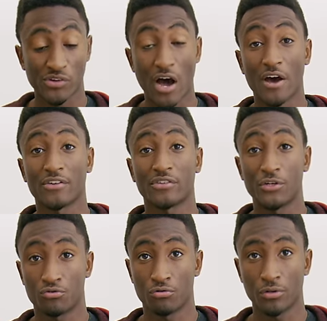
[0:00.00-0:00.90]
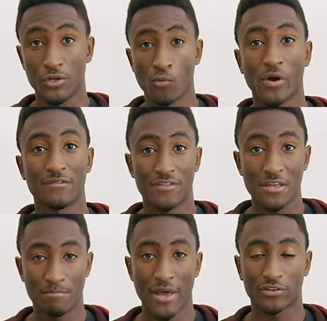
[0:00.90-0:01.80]
was honestly truly one of
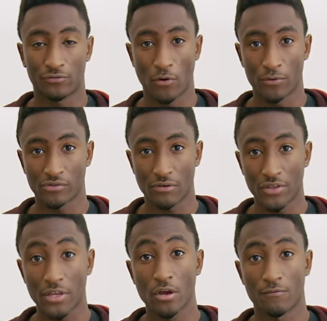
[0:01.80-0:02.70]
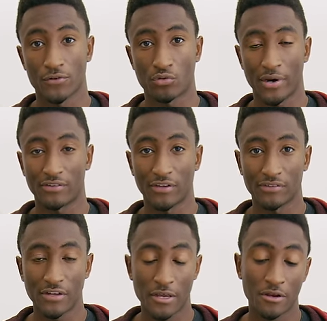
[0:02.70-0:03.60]
the best phones of the year for
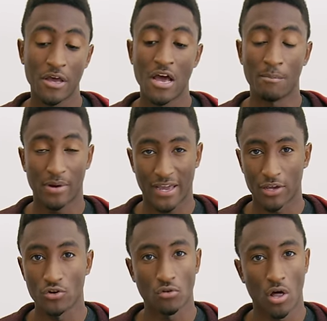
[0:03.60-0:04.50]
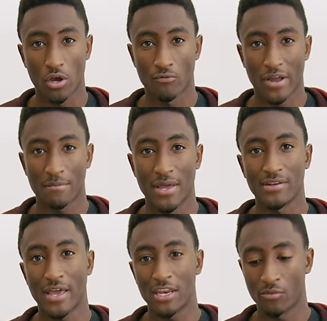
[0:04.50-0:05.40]
2016, but I can no longer
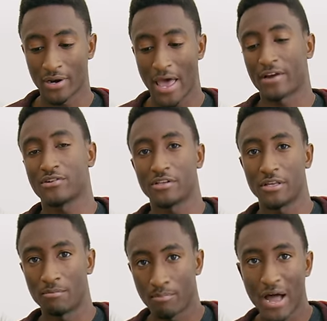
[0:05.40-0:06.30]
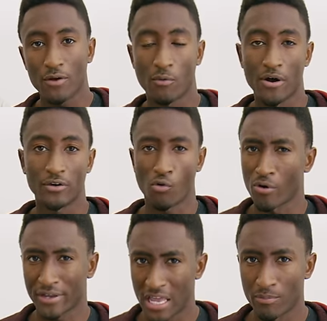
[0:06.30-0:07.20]
recommend anyone actually buy one
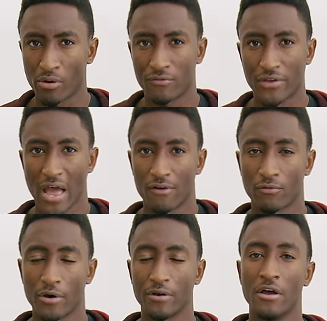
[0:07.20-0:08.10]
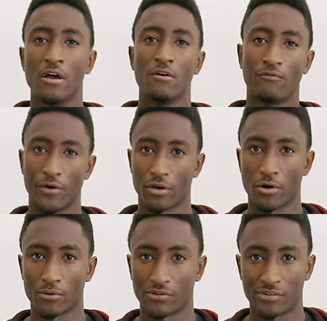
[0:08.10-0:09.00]
or keep one if you have one for
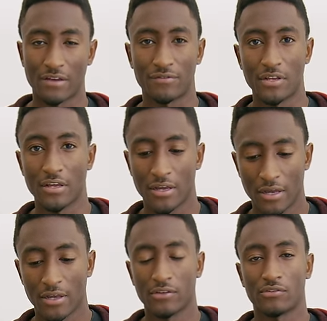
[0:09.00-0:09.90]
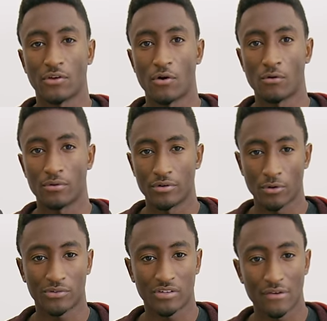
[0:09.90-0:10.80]
your own safety. So
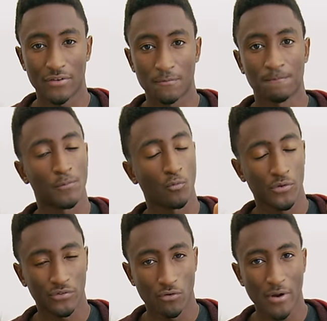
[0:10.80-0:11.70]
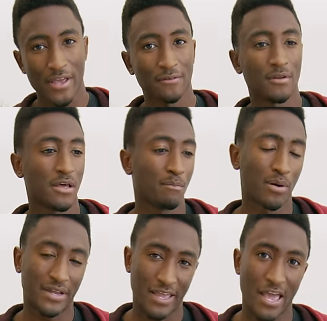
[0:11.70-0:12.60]
Note 7 was great,
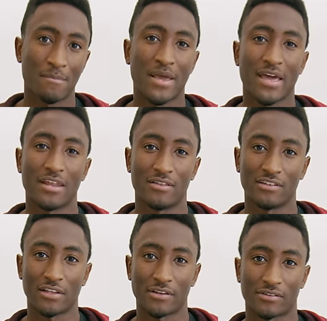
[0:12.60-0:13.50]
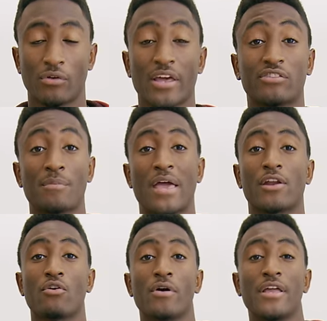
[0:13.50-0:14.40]
but it can't make any of these lists. So next up
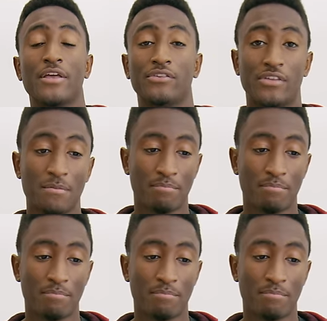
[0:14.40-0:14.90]
category is the